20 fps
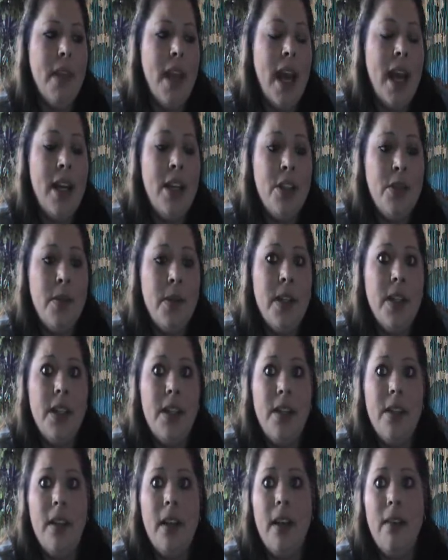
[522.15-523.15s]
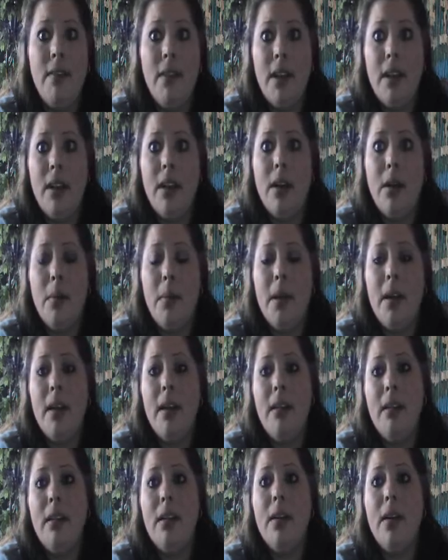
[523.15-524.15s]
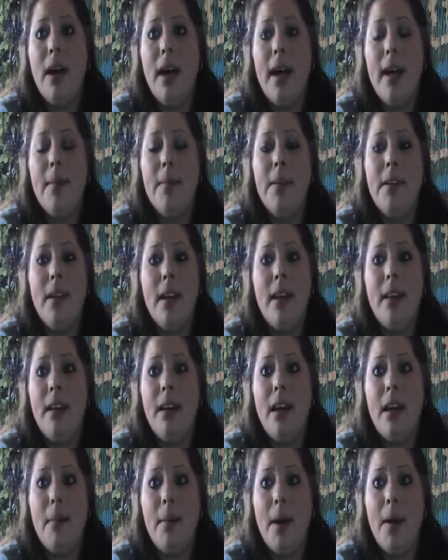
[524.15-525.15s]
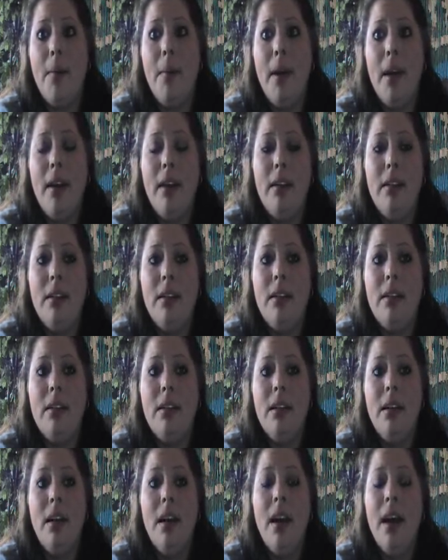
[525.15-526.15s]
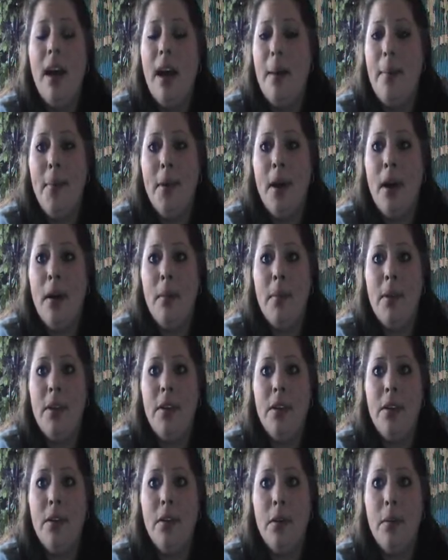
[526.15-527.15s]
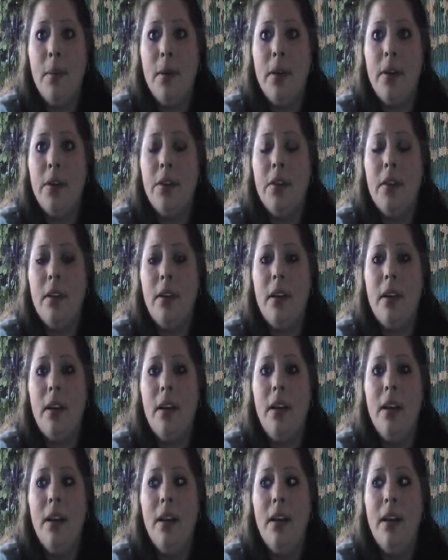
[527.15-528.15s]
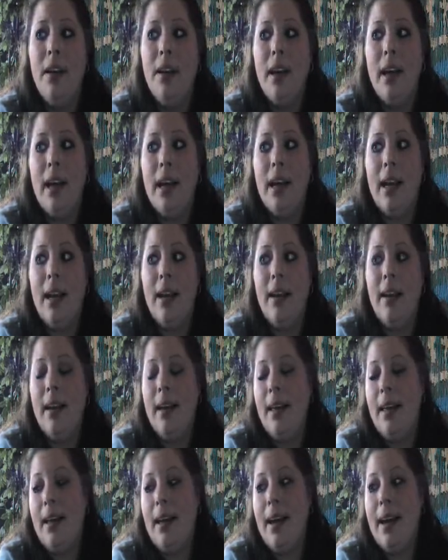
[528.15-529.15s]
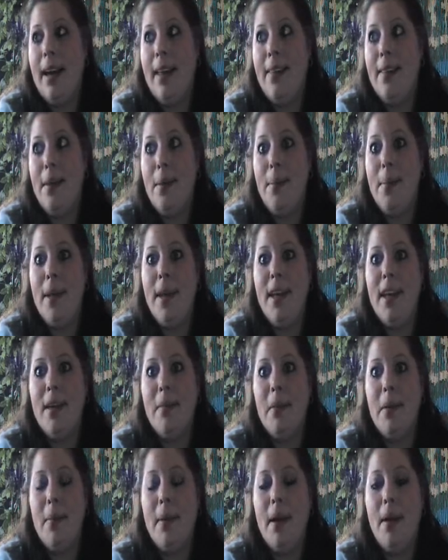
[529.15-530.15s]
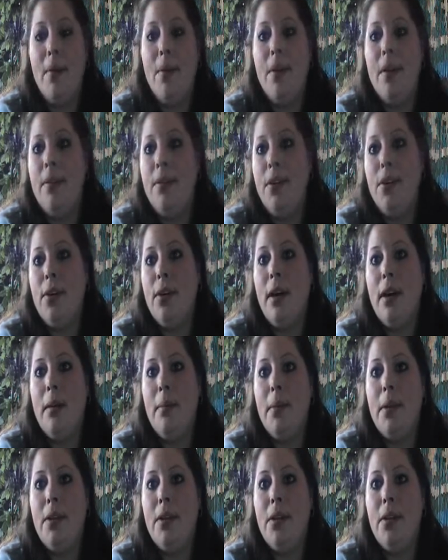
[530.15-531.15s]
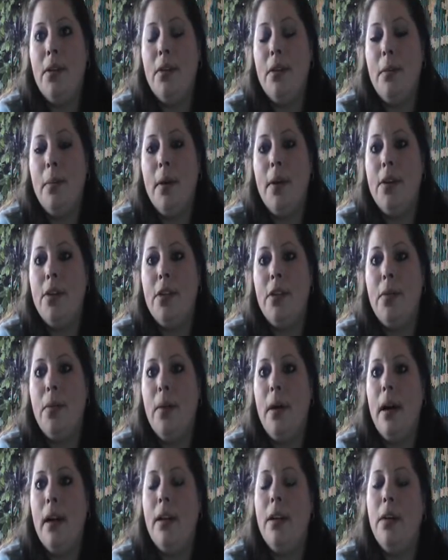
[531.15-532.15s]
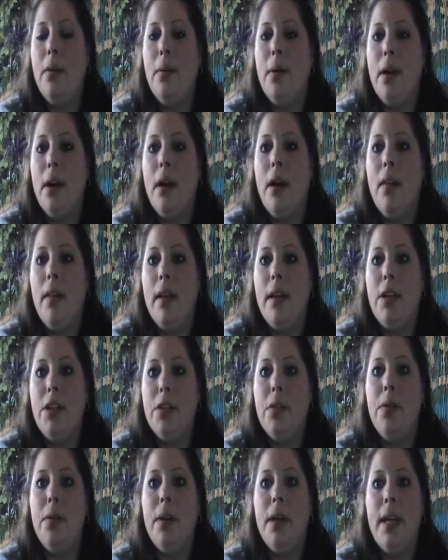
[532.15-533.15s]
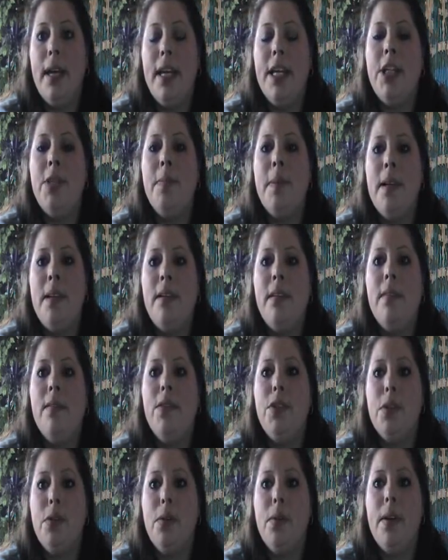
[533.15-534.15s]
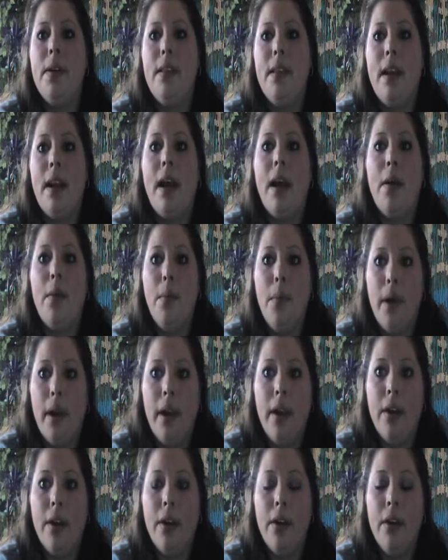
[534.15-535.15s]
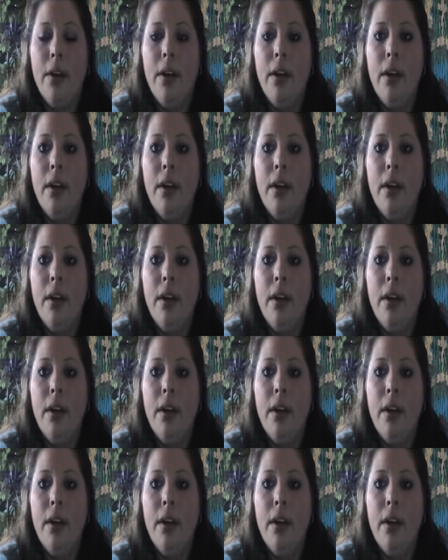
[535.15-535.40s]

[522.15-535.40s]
I just wanted to do that video because, you know, I am saying that I'm not a material person, and I got that PM about, well, if you're not a material person, why do you wear all that jewelry? Each piece of jewelry that I wear